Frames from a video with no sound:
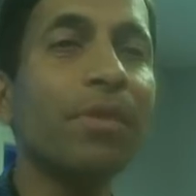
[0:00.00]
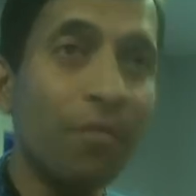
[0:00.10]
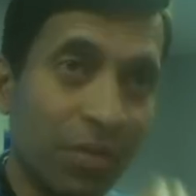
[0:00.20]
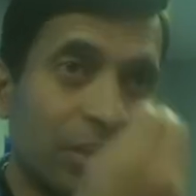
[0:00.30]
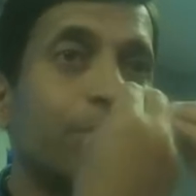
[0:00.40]

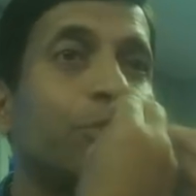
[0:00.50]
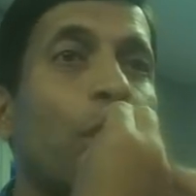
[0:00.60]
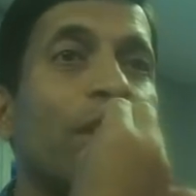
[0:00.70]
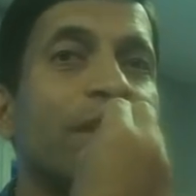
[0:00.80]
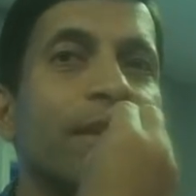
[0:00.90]
First
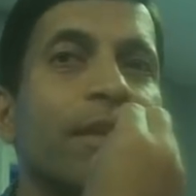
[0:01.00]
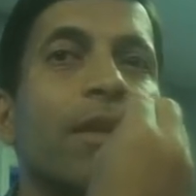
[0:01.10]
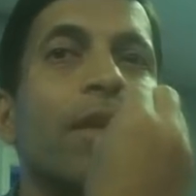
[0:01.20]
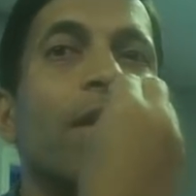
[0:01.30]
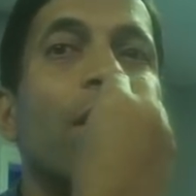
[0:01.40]
choice.
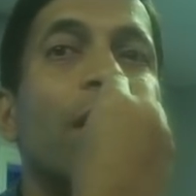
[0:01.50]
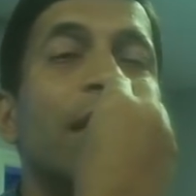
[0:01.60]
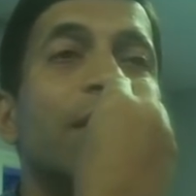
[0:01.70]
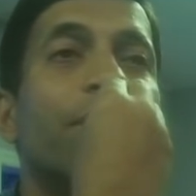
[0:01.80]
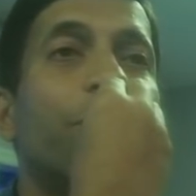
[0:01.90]

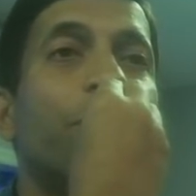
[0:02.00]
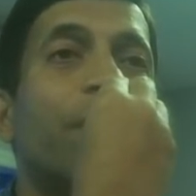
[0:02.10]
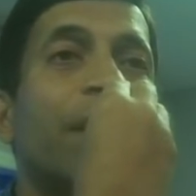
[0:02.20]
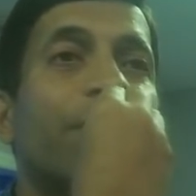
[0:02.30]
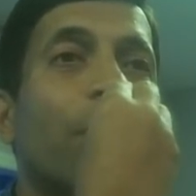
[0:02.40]
Is the food
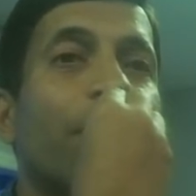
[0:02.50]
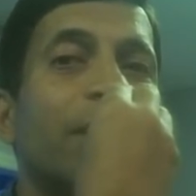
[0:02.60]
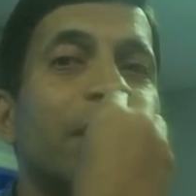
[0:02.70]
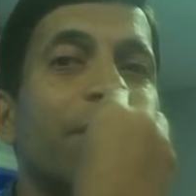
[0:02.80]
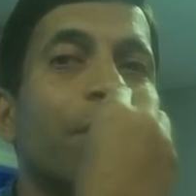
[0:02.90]

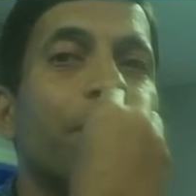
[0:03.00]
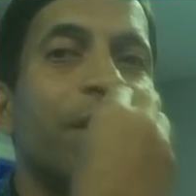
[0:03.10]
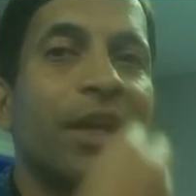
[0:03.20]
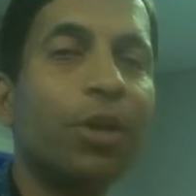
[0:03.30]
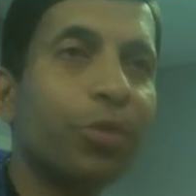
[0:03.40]
reaching from
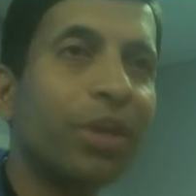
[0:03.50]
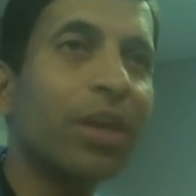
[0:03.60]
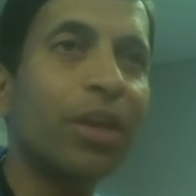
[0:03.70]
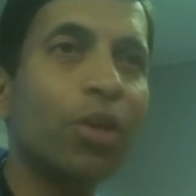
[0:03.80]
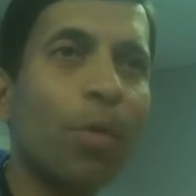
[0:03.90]
here to
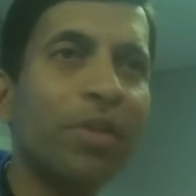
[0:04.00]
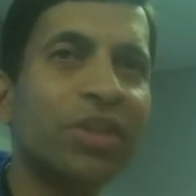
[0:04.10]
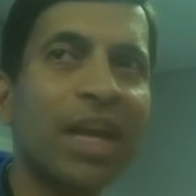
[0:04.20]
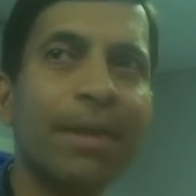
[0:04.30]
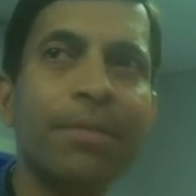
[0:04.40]
here? You know how much
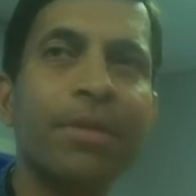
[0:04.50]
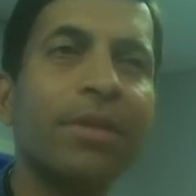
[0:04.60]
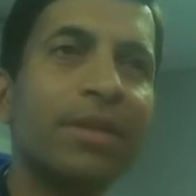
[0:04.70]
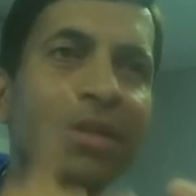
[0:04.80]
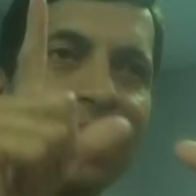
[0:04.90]
time?
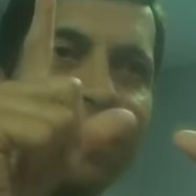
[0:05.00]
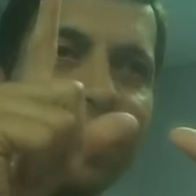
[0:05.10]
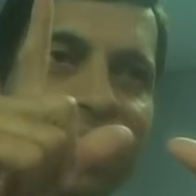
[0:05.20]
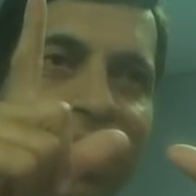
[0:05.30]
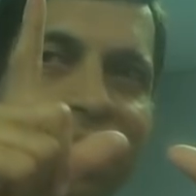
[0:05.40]
7
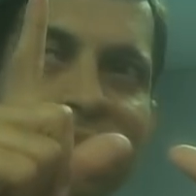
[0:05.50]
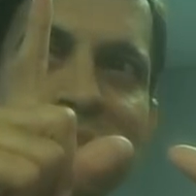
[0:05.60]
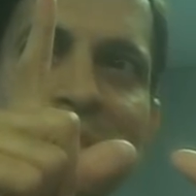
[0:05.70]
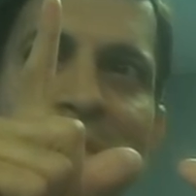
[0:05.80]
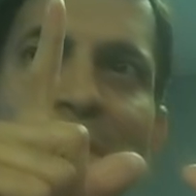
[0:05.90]
seconds.
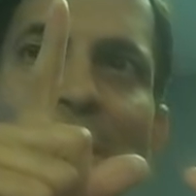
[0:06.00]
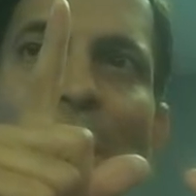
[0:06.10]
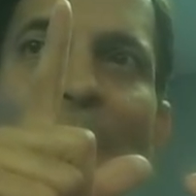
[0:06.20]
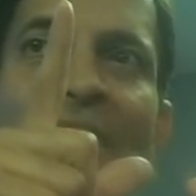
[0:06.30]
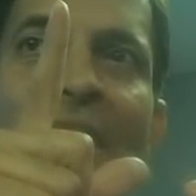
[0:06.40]

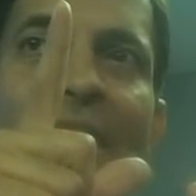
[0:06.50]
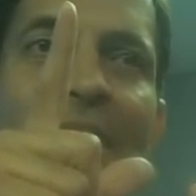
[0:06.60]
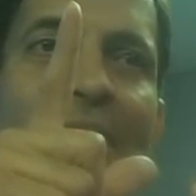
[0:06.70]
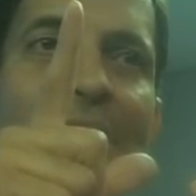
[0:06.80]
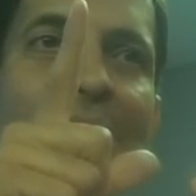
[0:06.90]
How many?
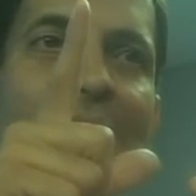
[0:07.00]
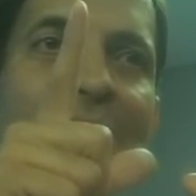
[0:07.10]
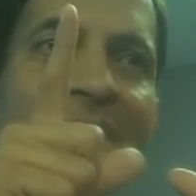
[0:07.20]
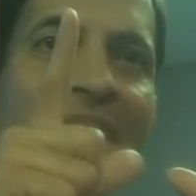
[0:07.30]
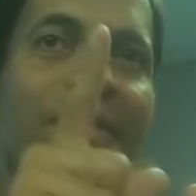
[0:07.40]

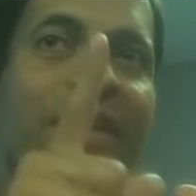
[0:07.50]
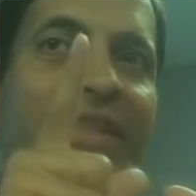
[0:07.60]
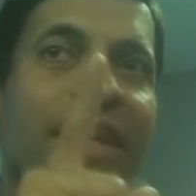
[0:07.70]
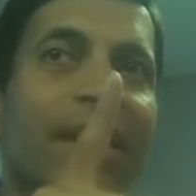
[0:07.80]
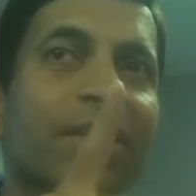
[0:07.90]
7
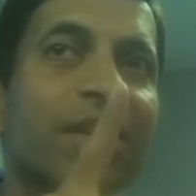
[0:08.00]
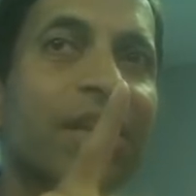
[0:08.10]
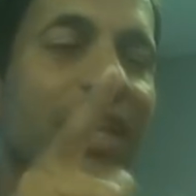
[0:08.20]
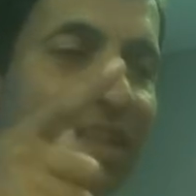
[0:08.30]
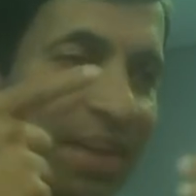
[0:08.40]
seconds.
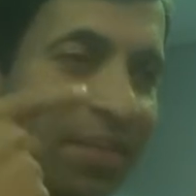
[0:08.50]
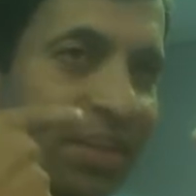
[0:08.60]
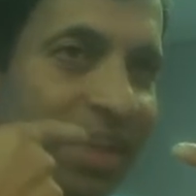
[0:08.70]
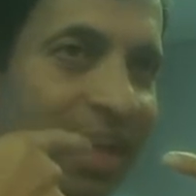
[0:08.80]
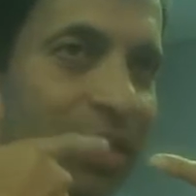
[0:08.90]
In 7
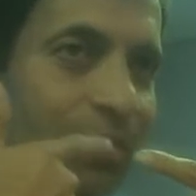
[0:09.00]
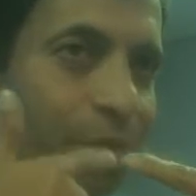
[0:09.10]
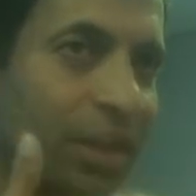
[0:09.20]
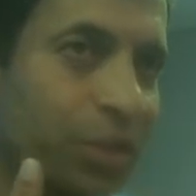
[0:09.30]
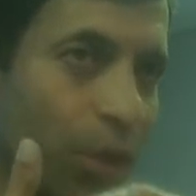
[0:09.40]
seconds,
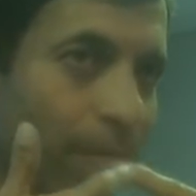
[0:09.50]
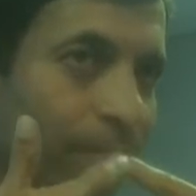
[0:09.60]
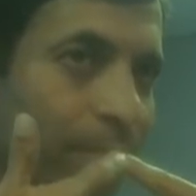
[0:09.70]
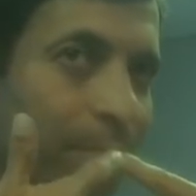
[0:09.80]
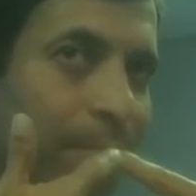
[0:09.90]
food is dropped
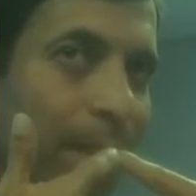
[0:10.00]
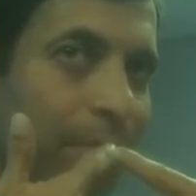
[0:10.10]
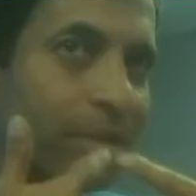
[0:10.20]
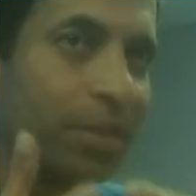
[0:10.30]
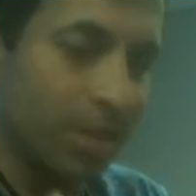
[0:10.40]
from the
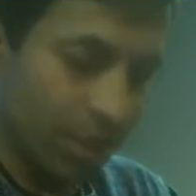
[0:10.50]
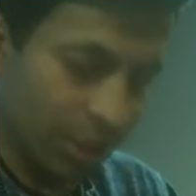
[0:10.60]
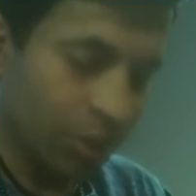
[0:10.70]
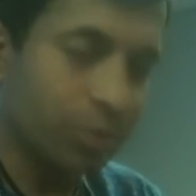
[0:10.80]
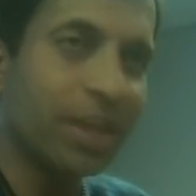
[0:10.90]
mouth
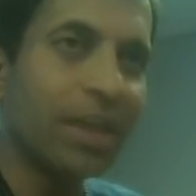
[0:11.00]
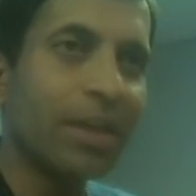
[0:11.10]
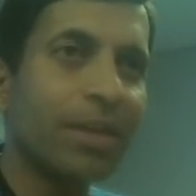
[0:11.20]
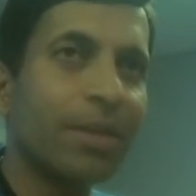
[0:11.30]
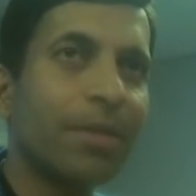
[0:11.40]
into the
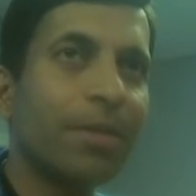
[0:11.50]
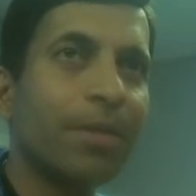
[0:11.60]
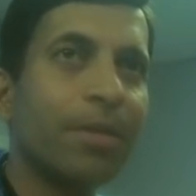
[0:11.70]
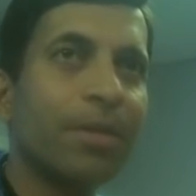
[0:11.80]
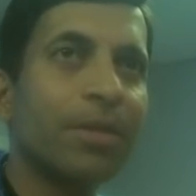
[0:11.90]

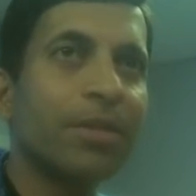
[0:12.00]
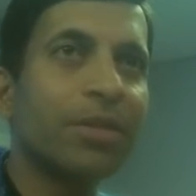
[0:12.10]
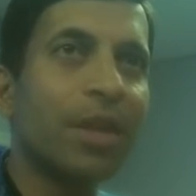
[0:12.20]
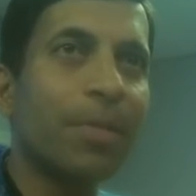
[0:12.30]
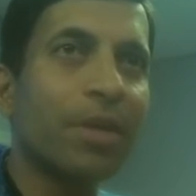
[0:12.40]

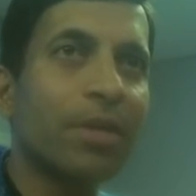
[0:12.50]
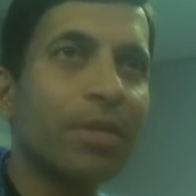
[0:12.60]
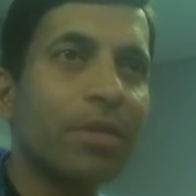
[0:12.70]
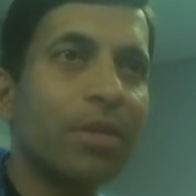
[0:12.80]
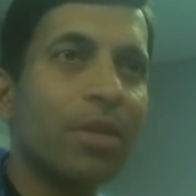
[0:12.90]
stomach.
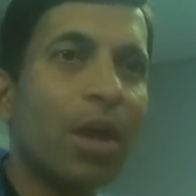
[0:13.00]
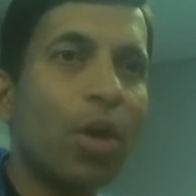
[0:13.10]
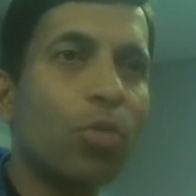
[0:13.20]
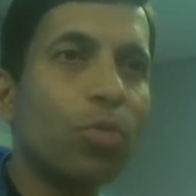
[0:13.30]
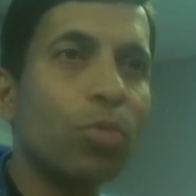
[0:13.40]

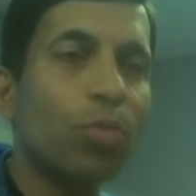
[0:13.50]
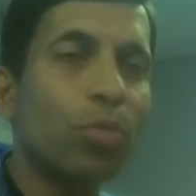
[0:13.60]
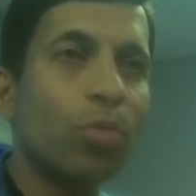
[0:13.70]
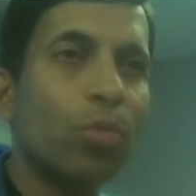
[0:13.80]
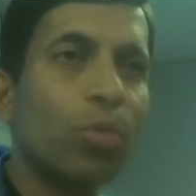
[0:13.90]
Now,
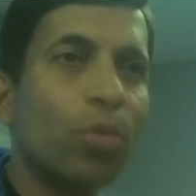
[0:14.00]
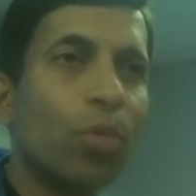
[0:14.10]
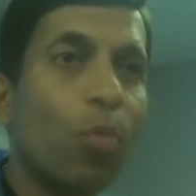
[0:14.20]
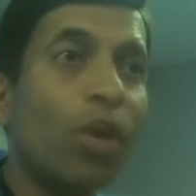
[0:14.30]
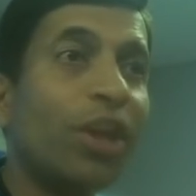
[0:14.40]

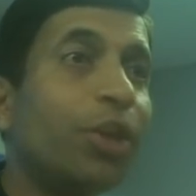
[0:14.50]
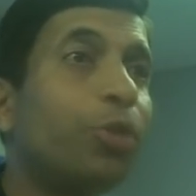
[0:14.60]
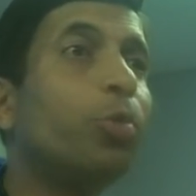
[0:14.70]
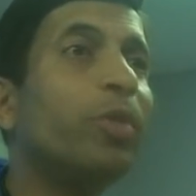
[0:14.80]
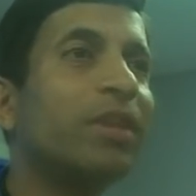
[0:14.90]
what did you
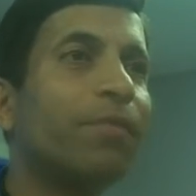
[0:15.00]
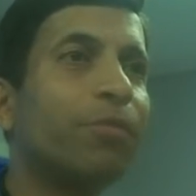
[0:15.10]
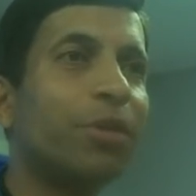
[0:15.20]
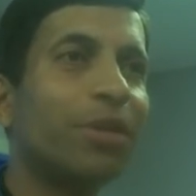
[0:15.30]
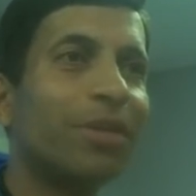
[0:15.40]
do with the food?